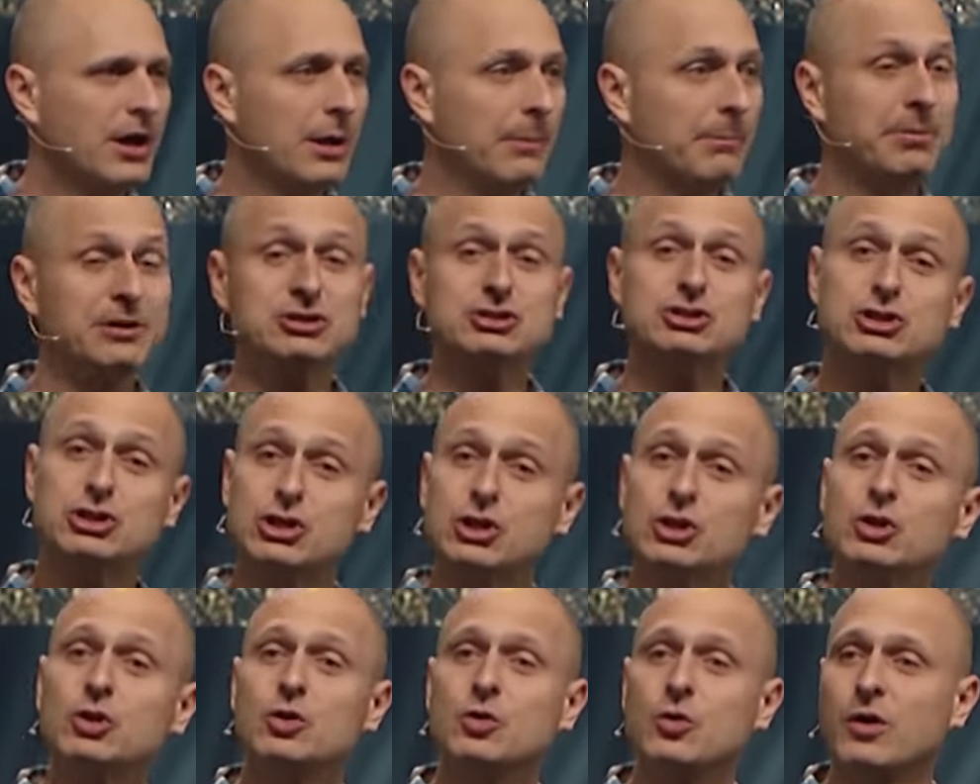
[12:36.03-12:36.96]
but
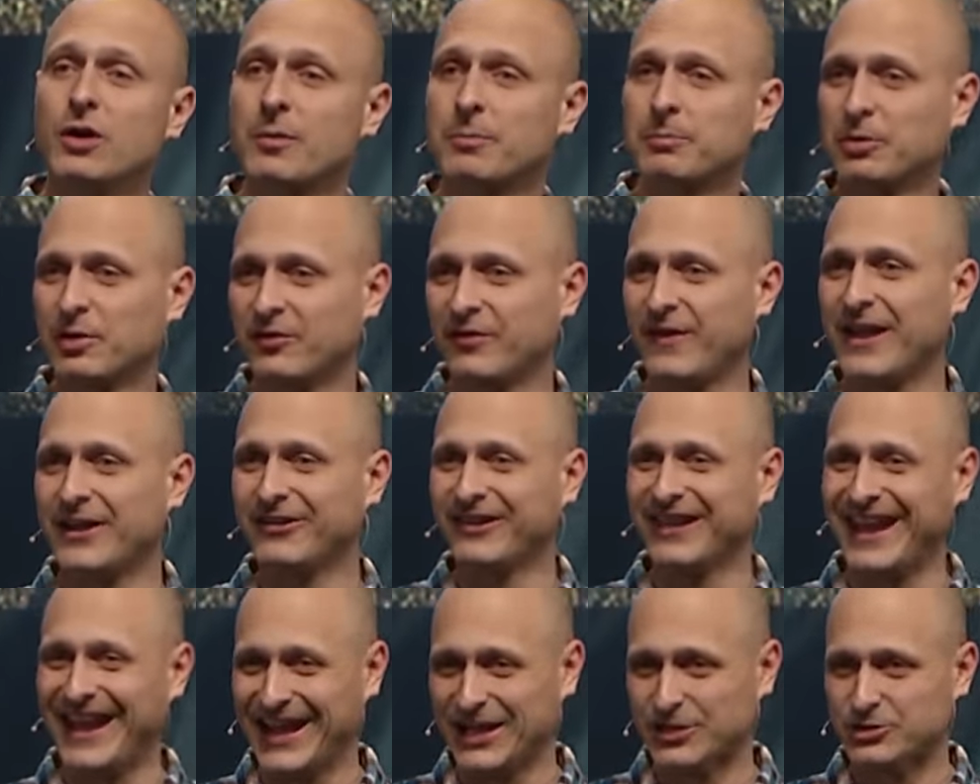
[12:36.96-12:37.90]
two prevailing
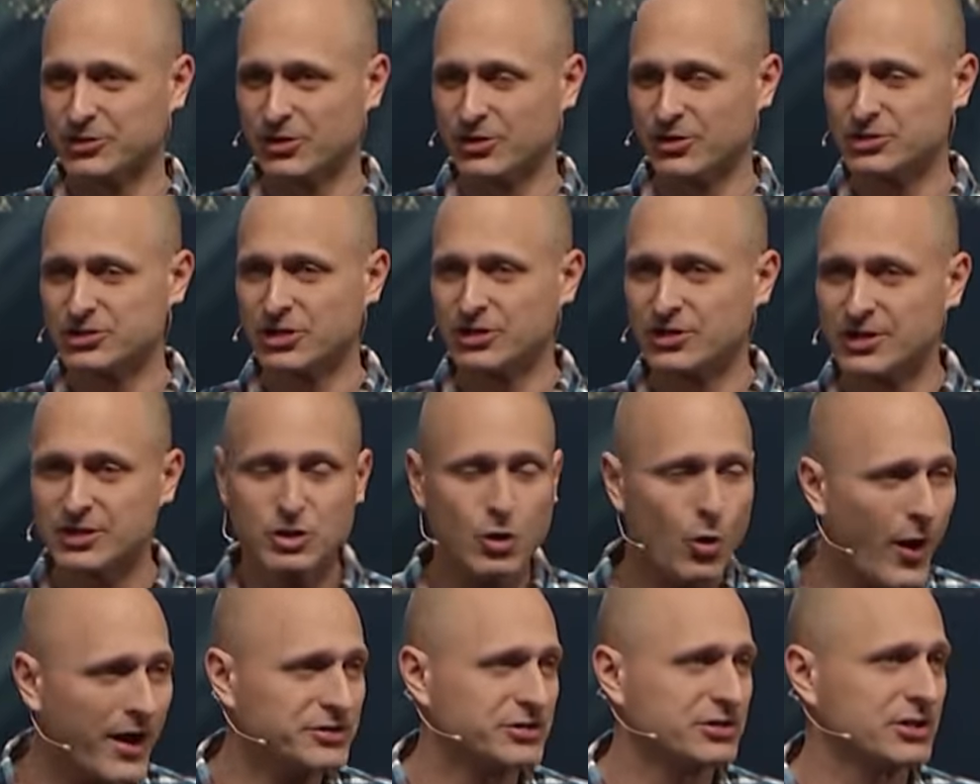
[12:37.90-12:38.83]
answers to this
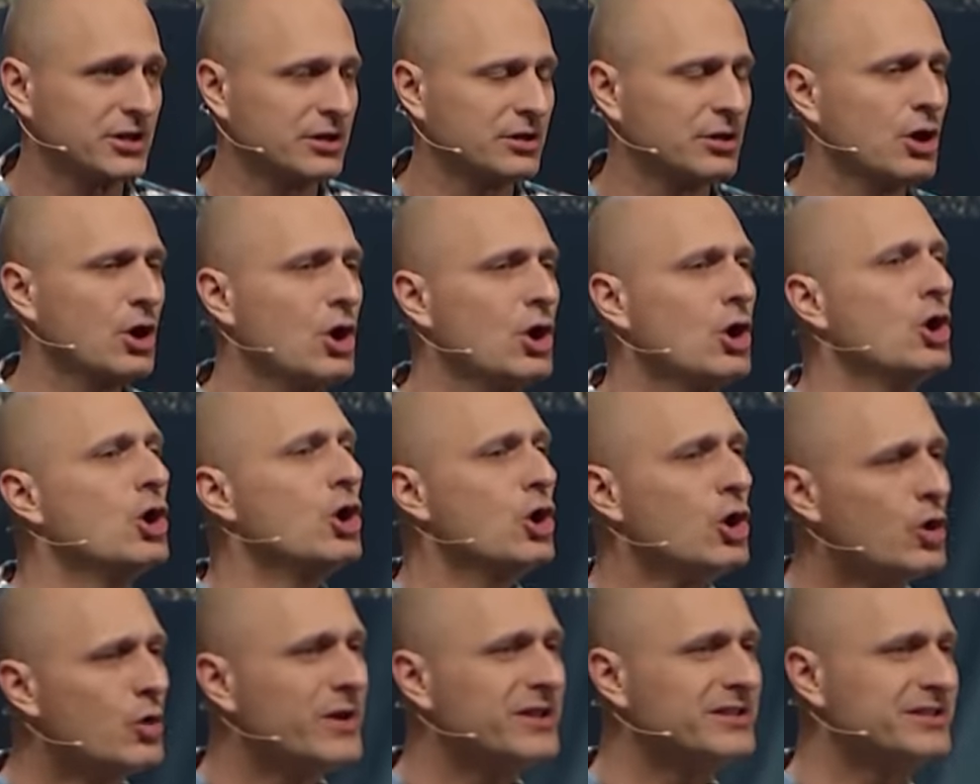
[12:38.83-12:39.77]
question,
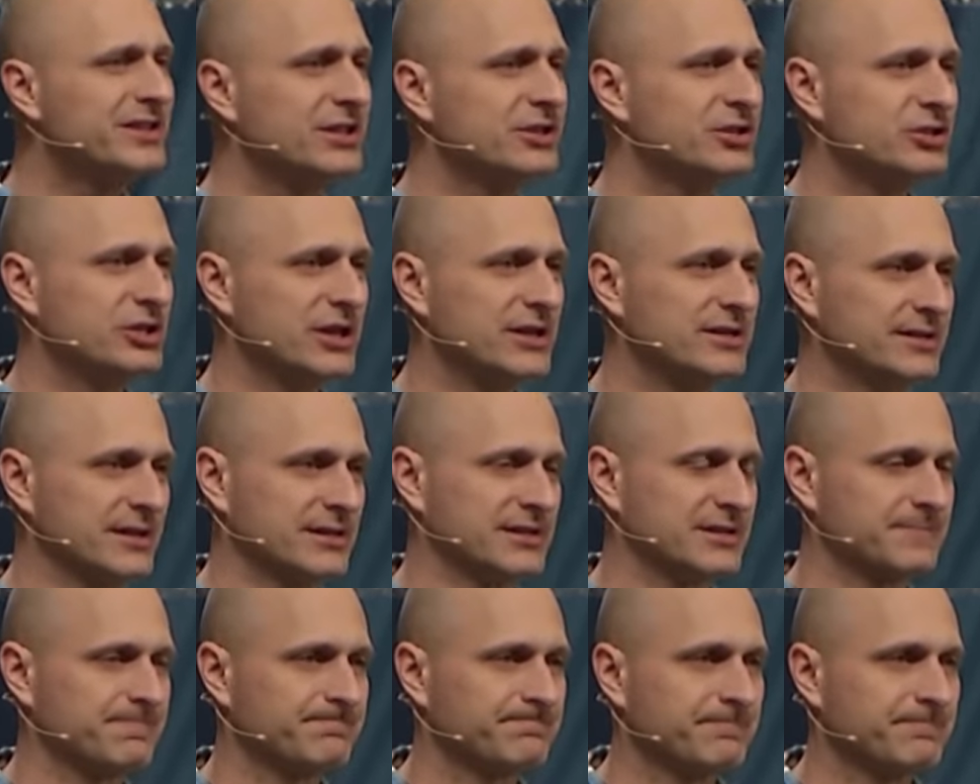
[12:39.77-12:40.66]
who is this Jesus?